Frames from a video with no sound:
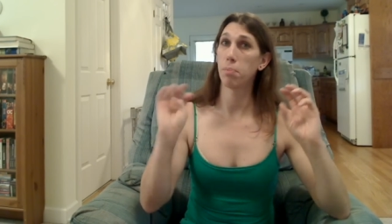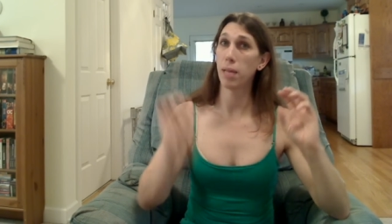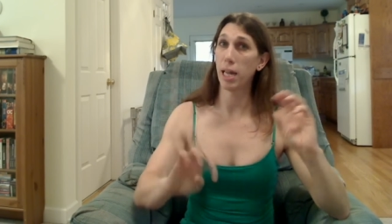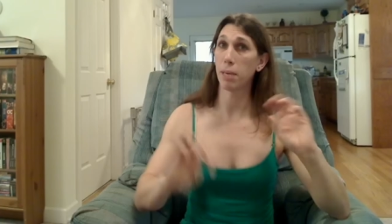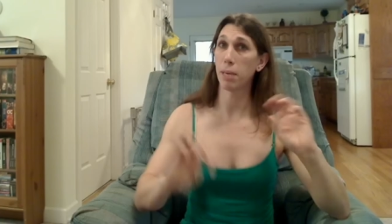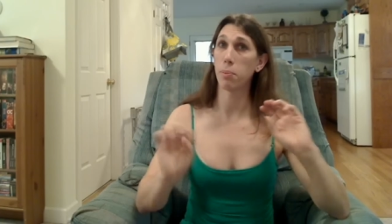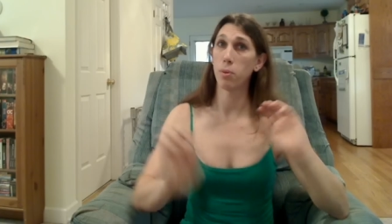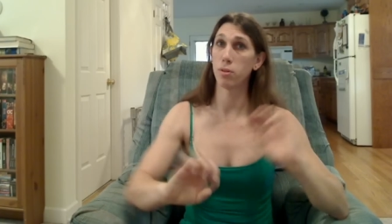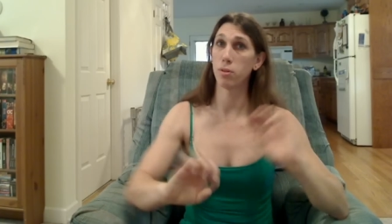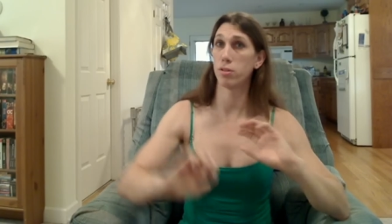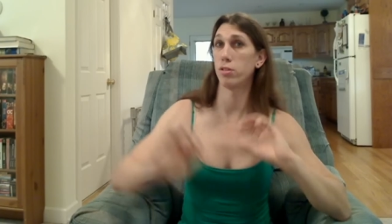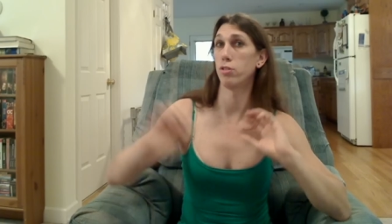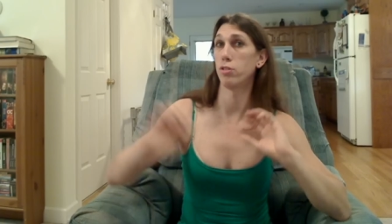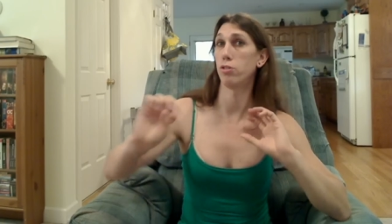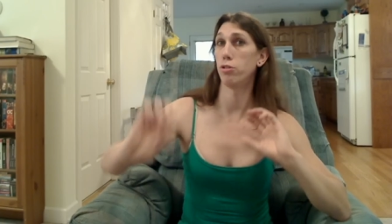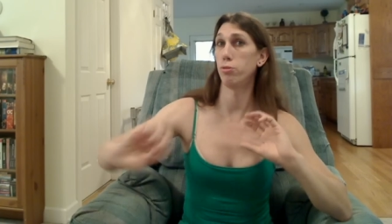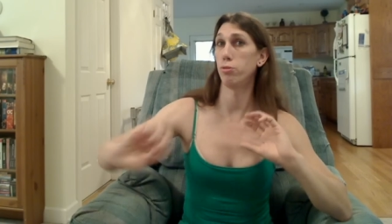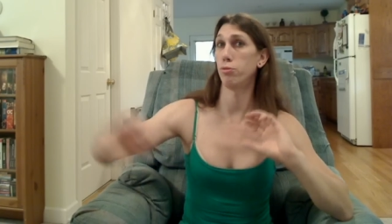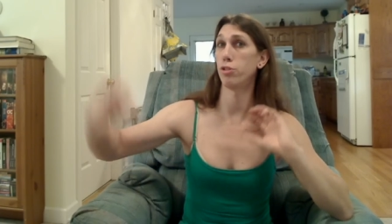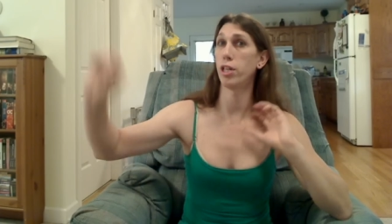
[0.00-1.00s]
black person
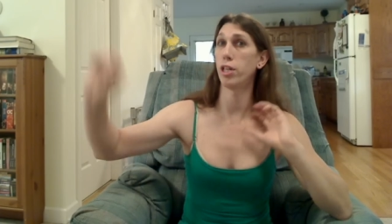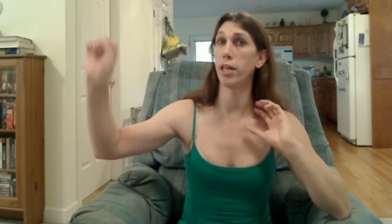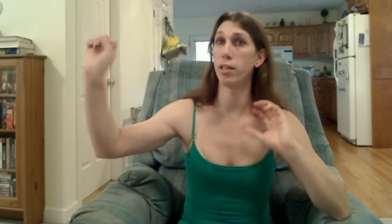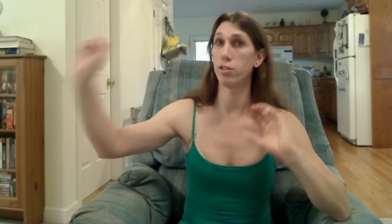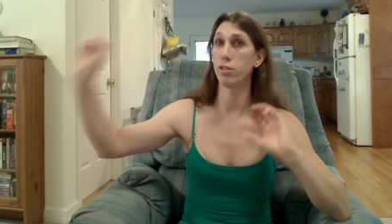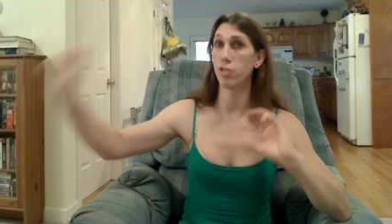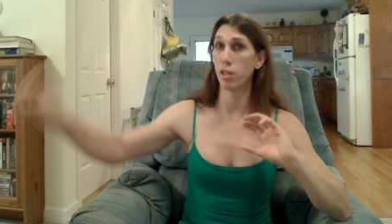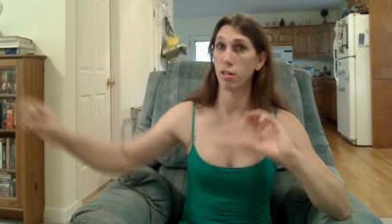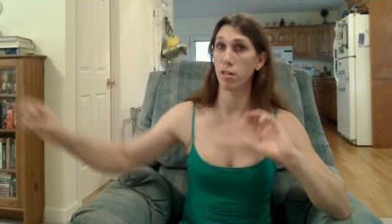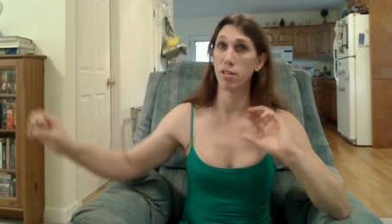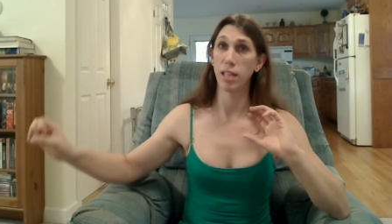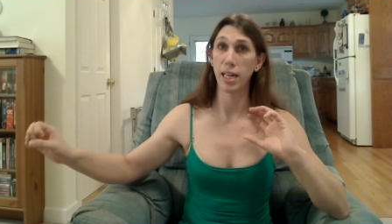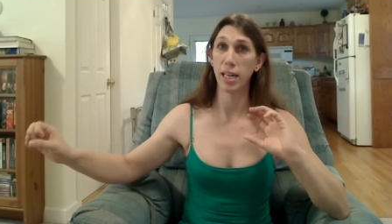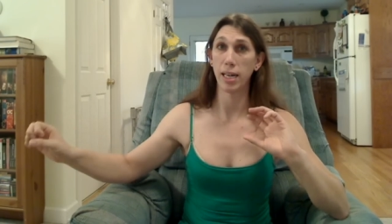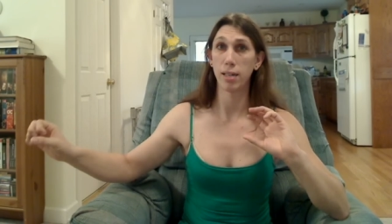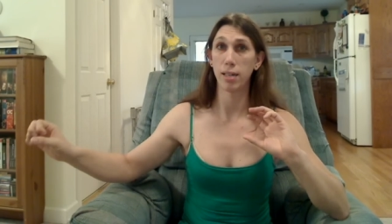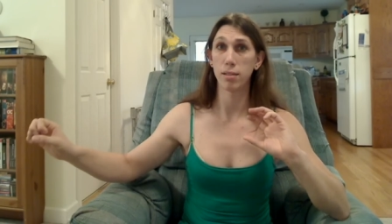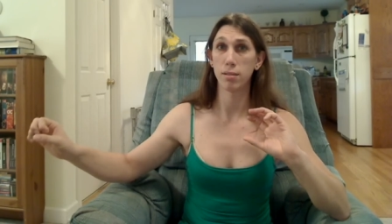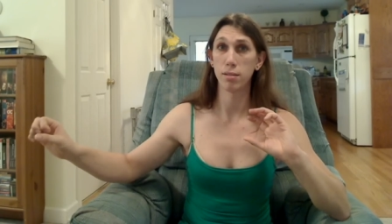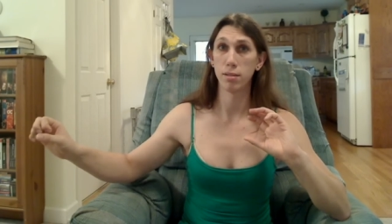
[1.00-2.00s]
to change their
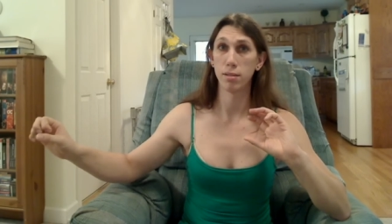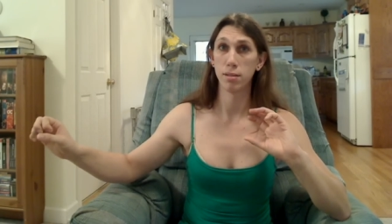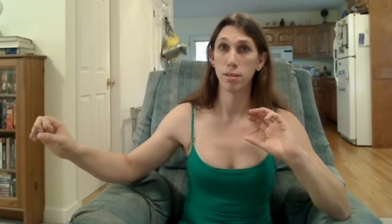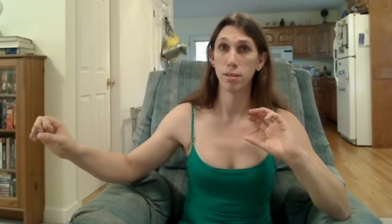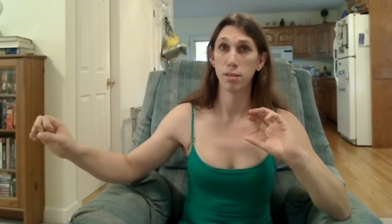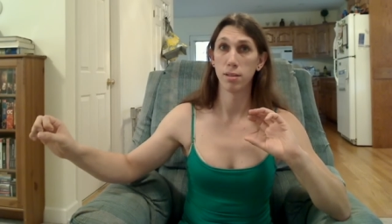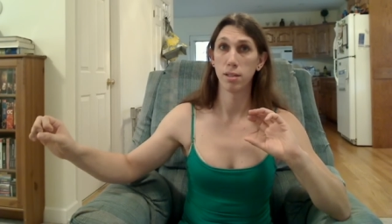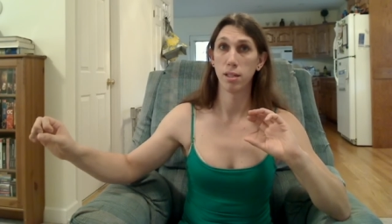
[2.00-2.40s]
class,